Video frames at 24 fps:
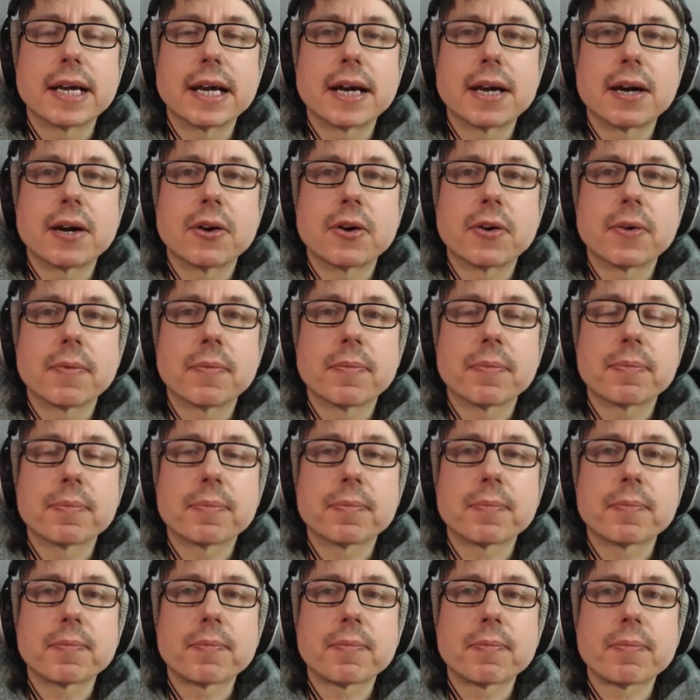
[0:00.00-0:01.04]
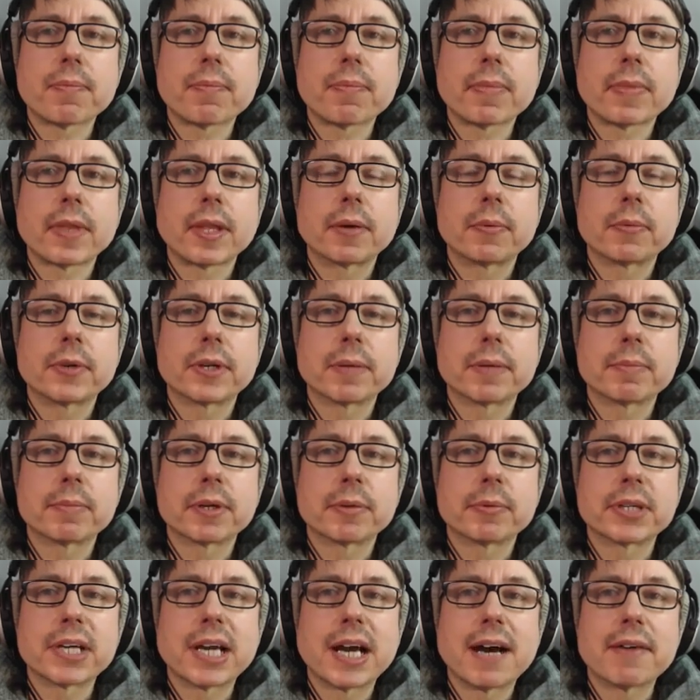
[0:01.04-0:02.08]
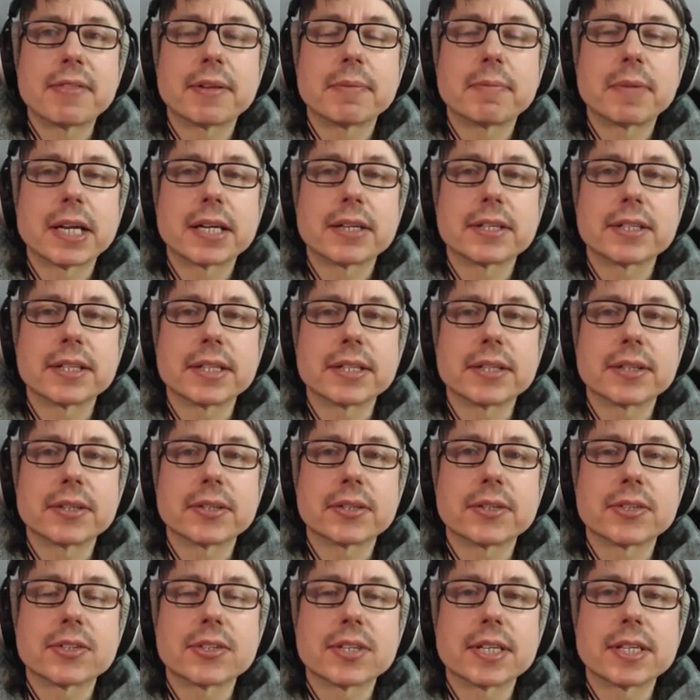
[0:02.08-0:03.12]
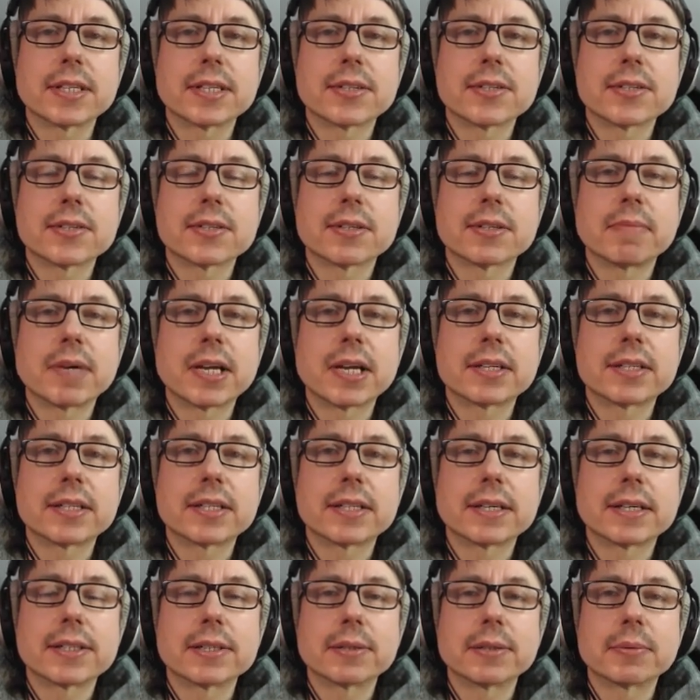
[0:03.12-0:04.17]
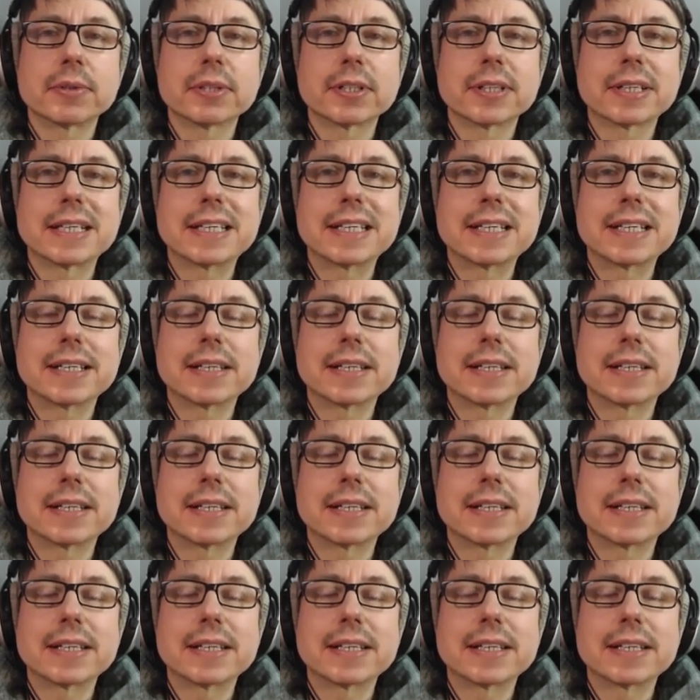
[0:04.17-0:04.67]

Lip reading: now we have the melody. You can see this is the melody that you will